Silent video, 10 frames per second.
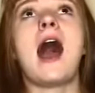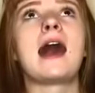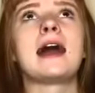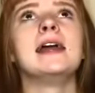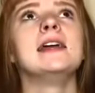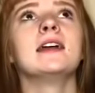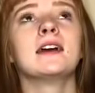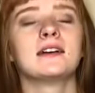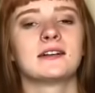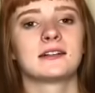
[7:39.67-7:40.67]

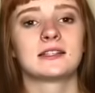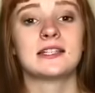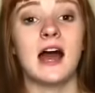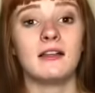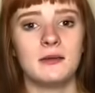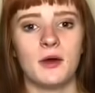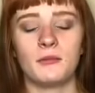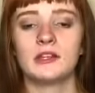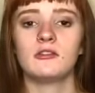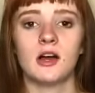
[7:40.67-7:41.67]
I tell him, I'm
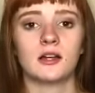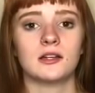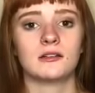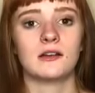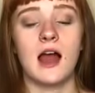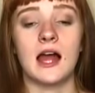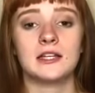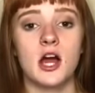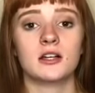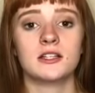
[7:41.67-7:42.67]
like, look, I
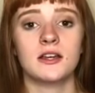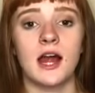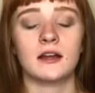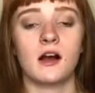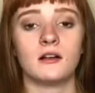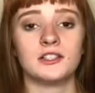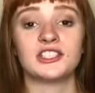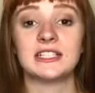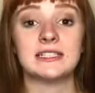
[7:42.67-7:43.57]
talked to the gynecologist.